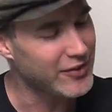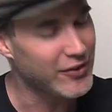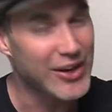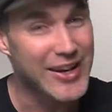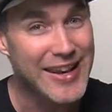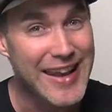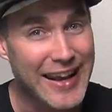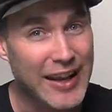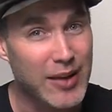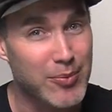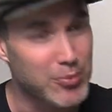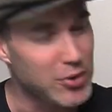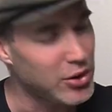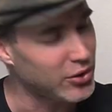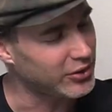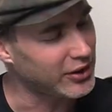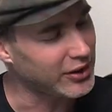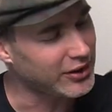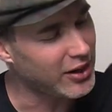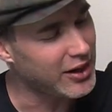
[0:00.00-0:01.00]
of a neck
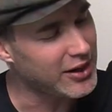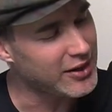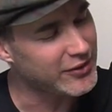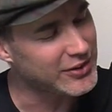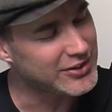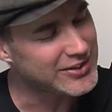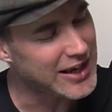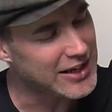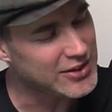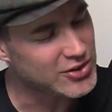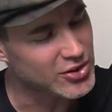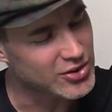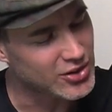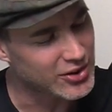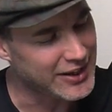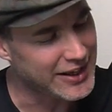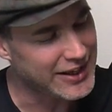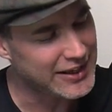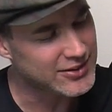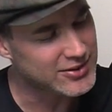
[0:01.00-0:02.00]
mute that kind of attaches
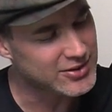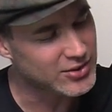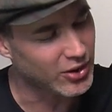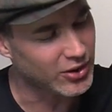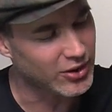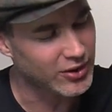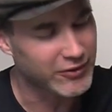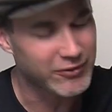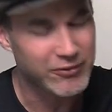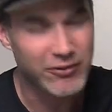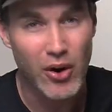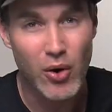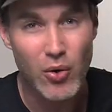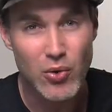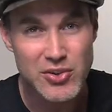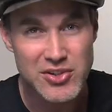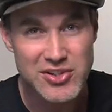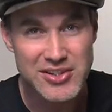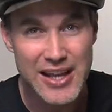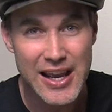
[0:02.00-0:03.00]
on the headstock and
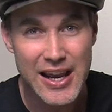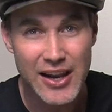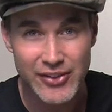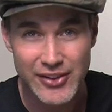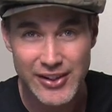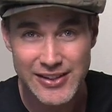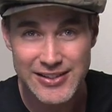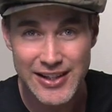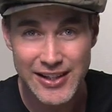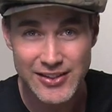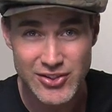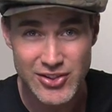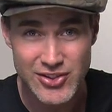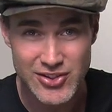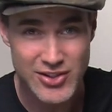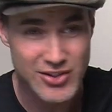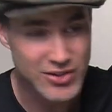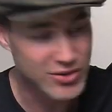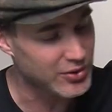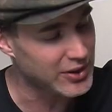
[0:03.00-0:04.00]
folds down, that
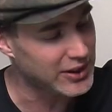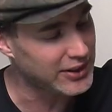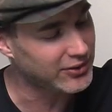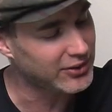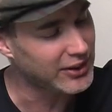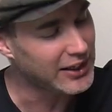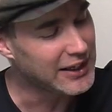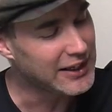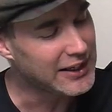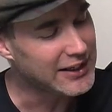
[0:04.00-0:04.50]
touches the strings